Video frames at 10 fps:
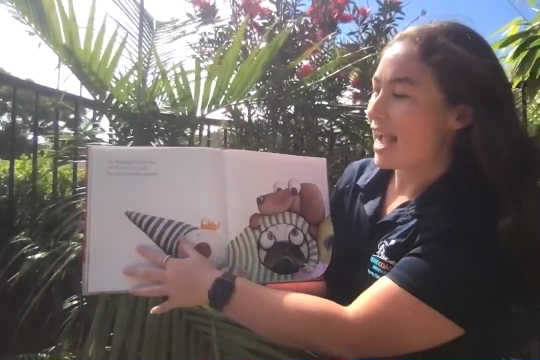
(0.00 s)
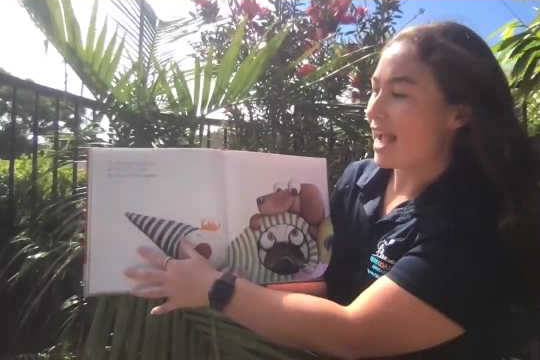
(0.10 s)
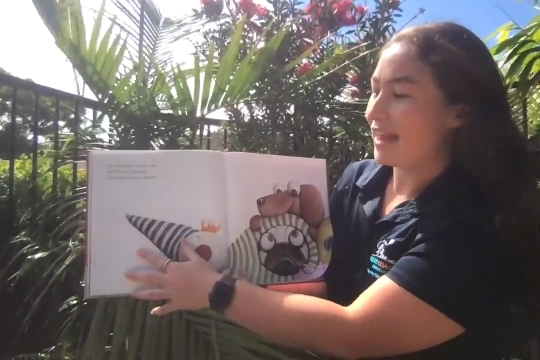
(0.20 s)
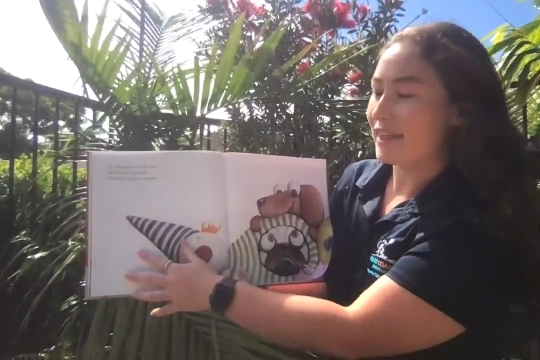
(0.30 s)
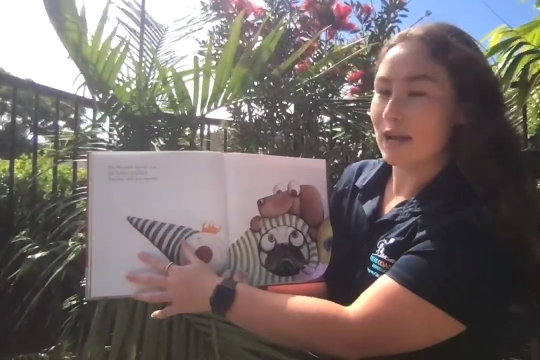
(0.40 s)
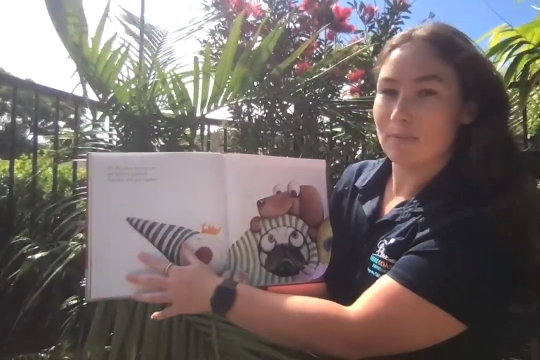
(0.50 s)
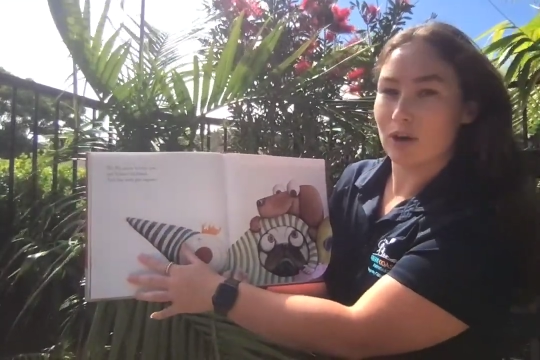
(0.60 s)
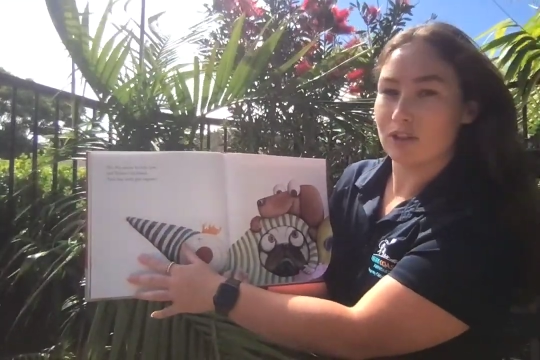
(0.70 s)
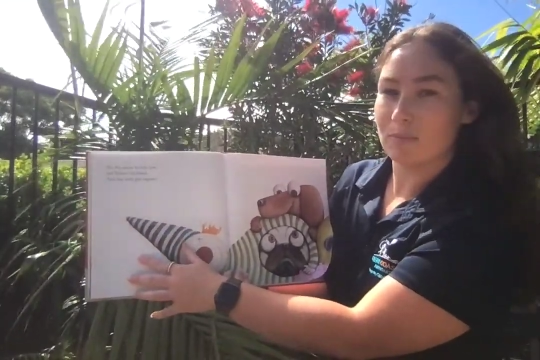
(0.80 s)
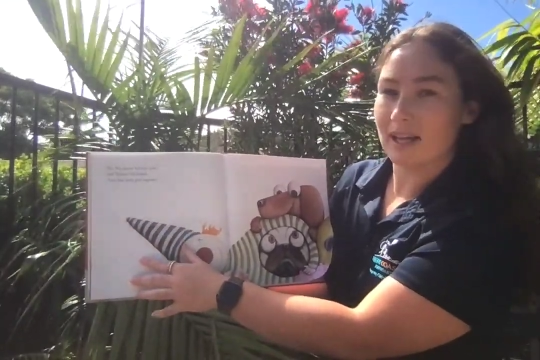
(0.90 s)
and they
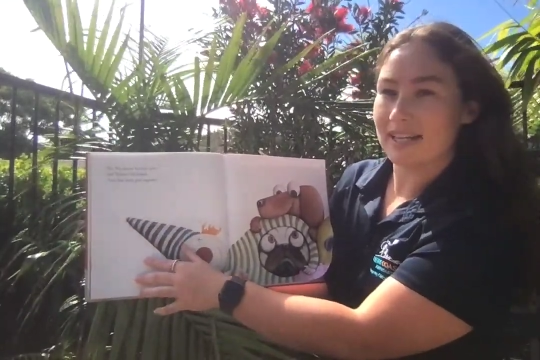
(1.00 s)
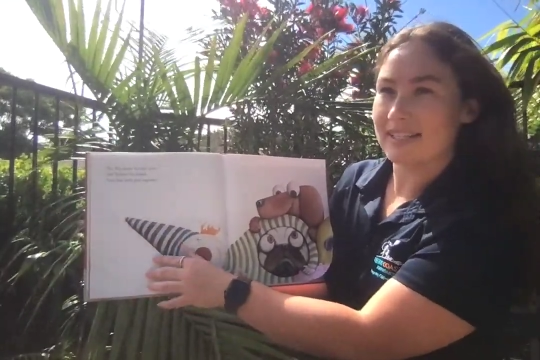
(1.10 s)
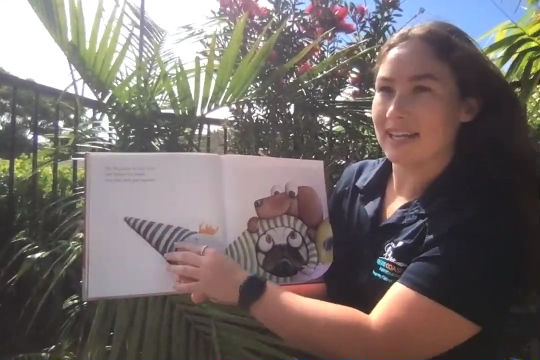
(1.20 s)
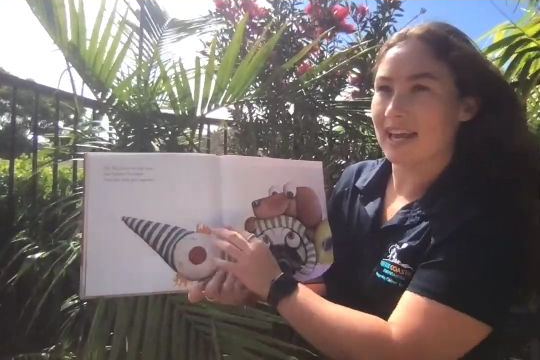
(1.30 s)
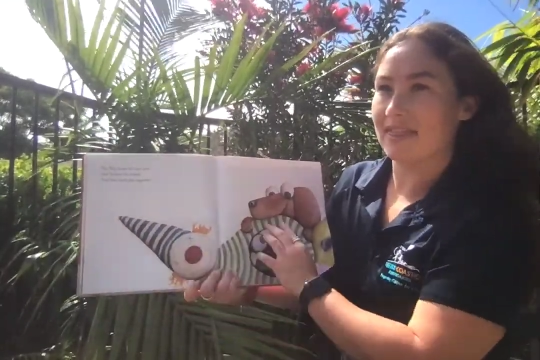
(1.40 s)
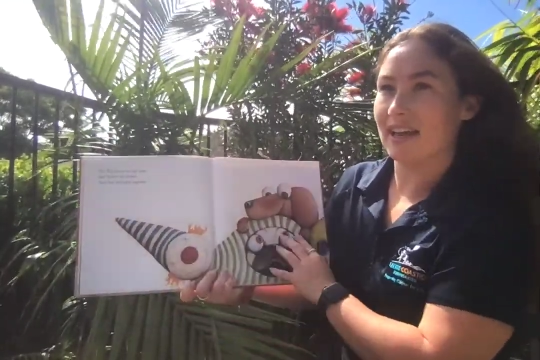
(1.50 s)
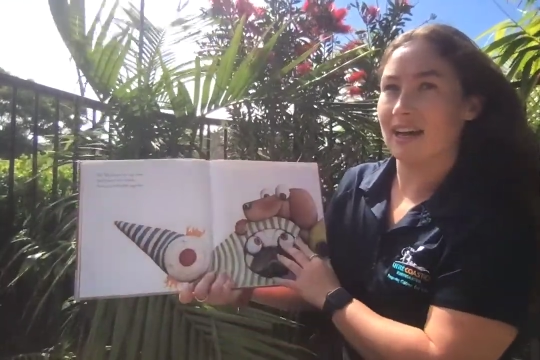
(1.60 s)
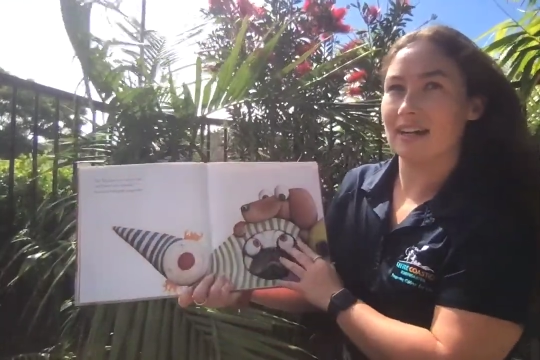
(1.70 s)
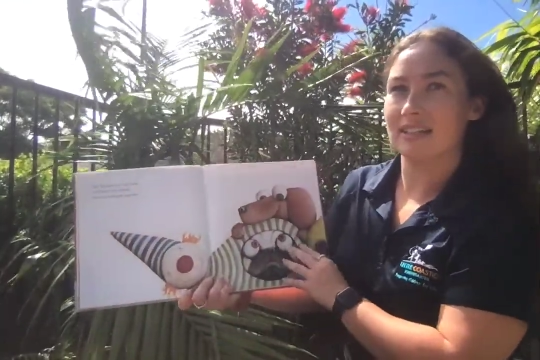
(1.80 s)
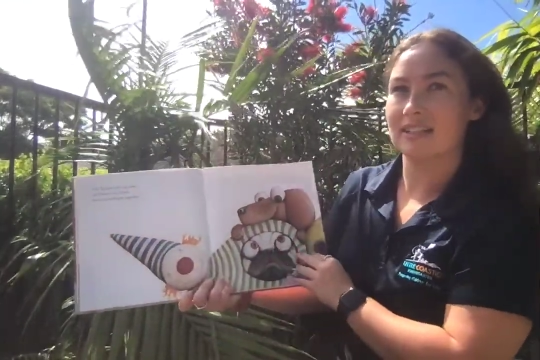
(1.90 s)
both play
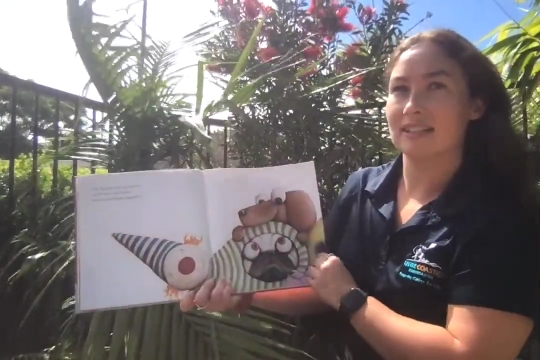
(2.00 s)
together